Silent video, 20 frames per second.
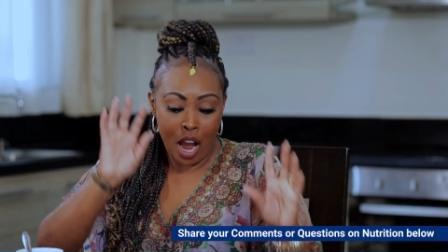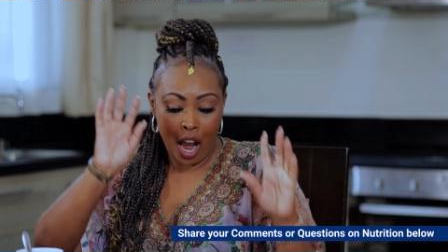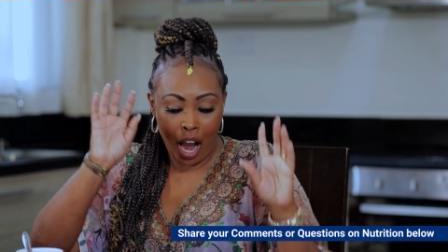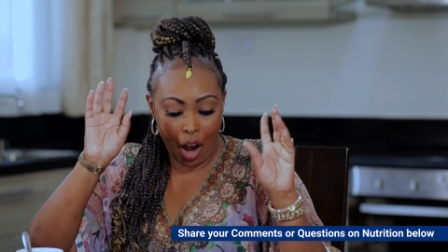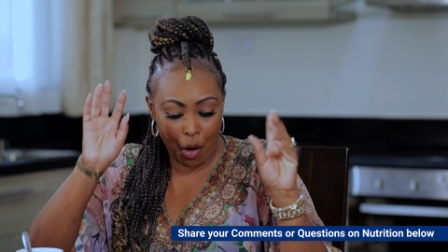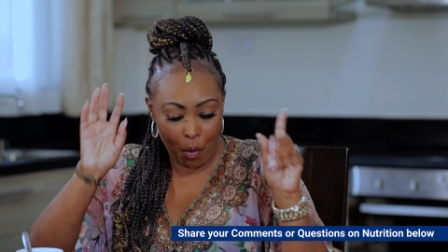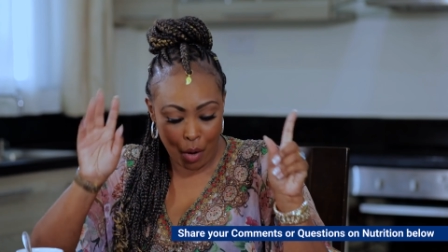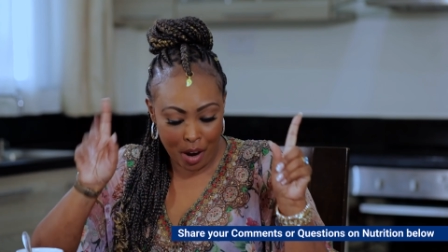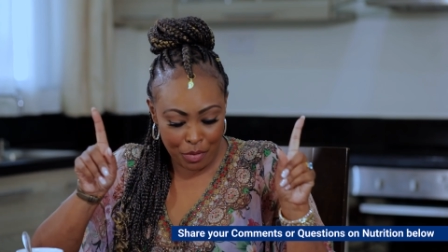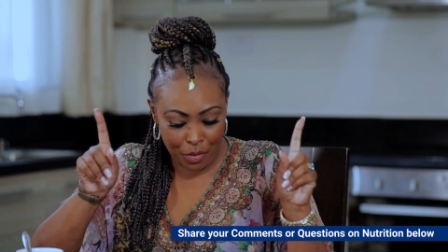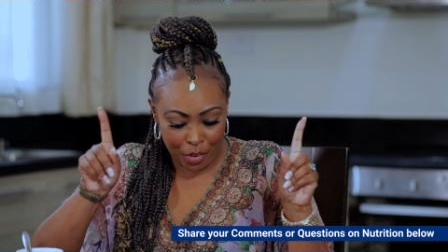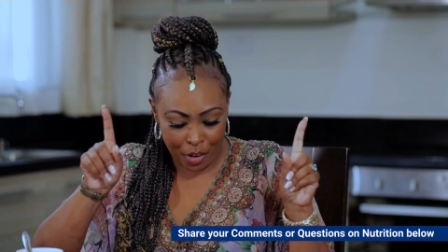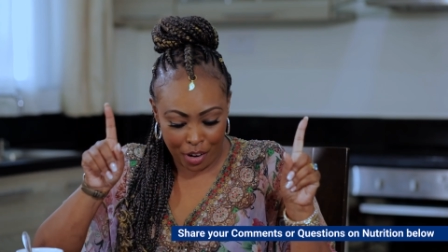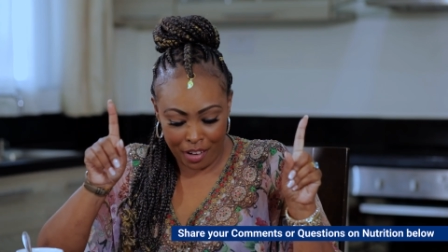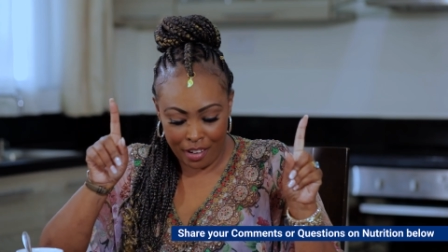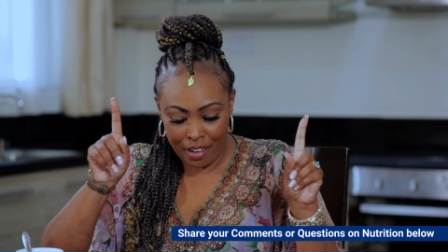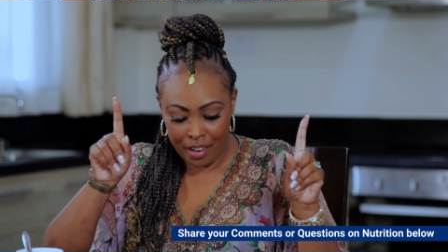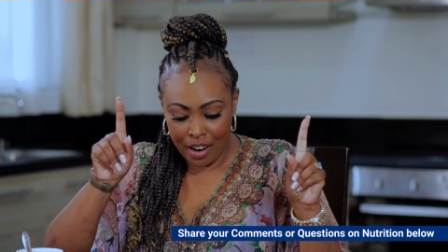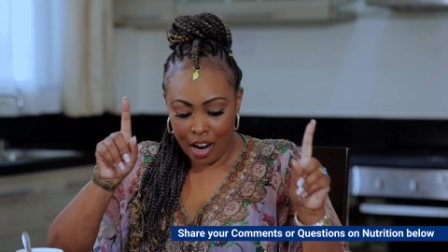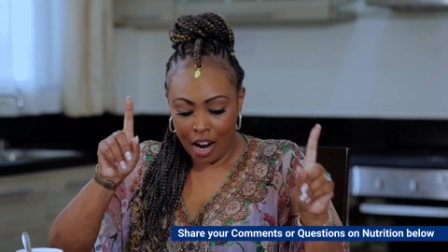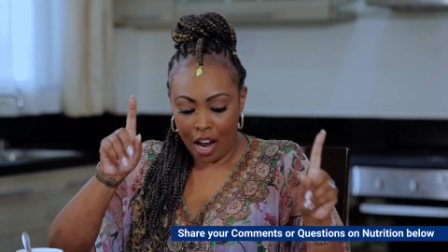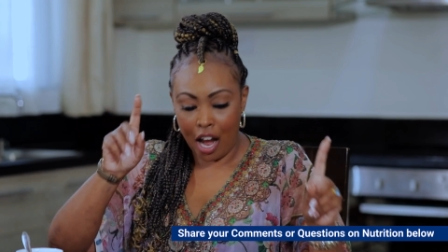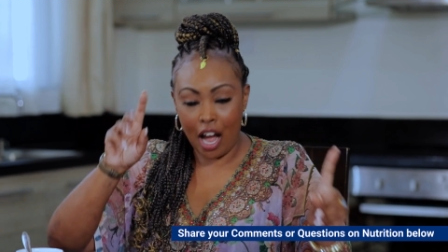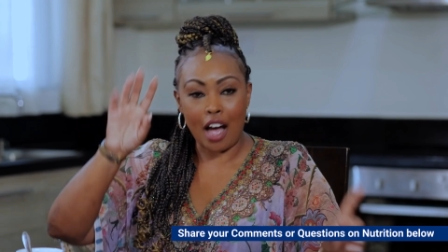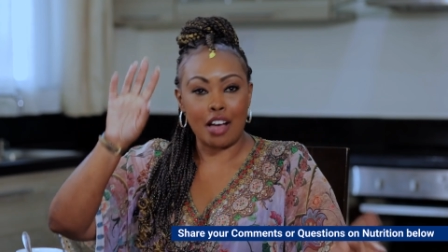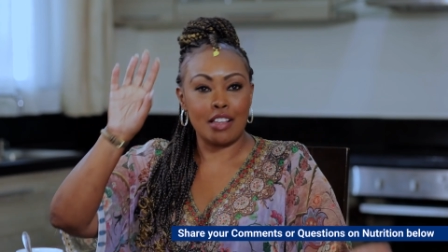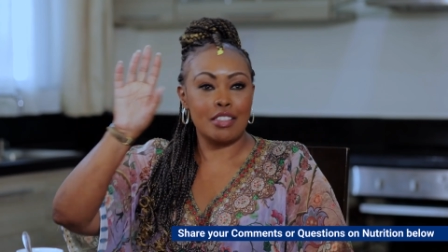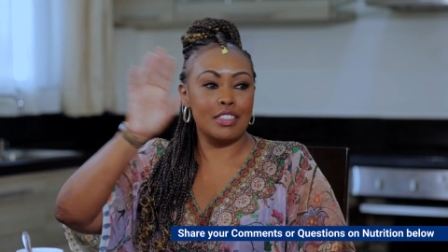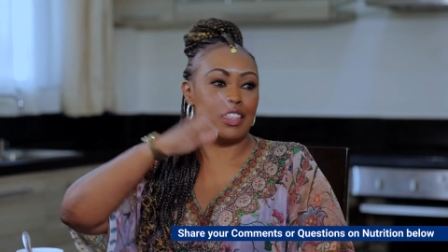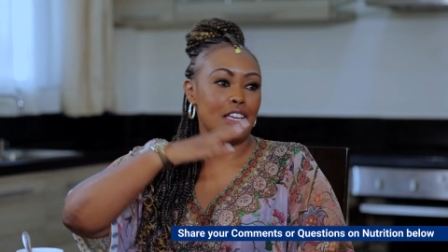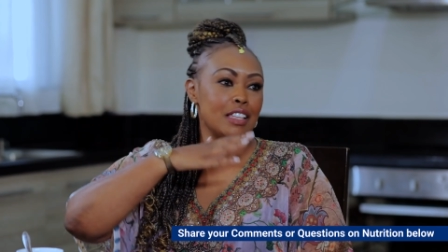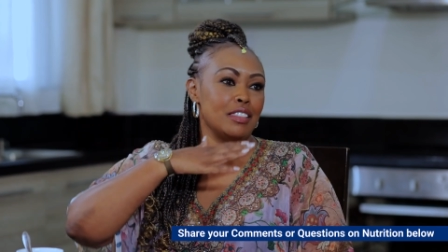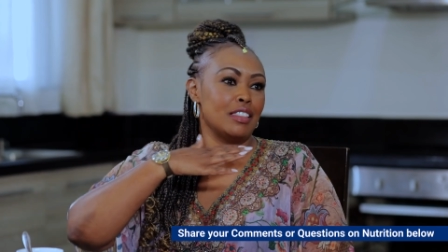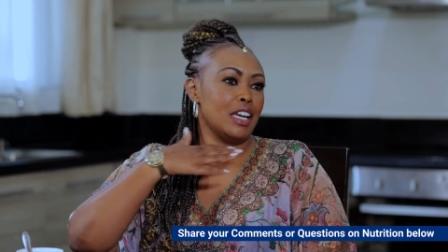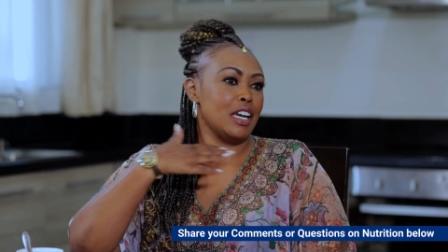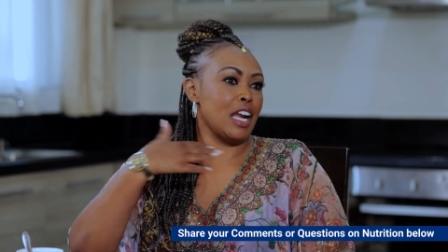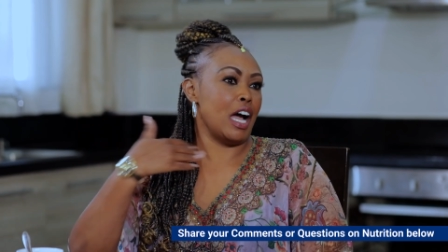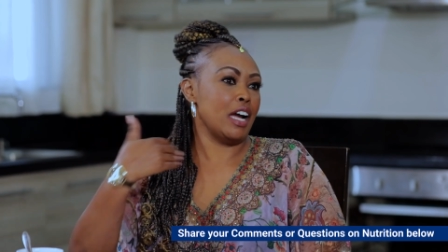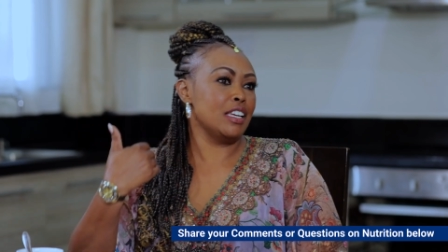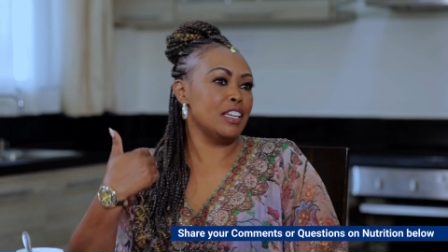however,
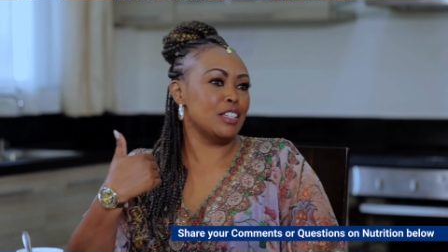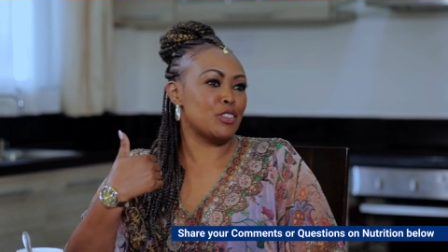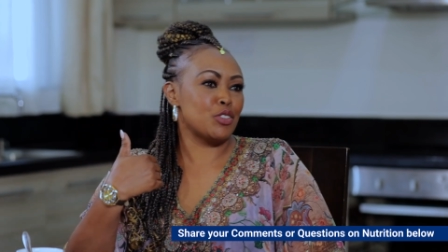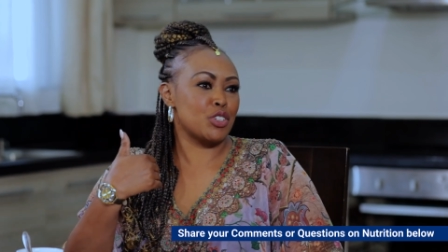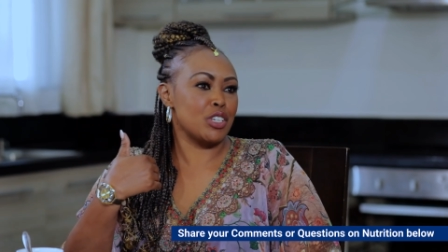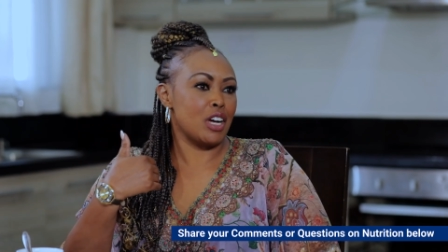then I need to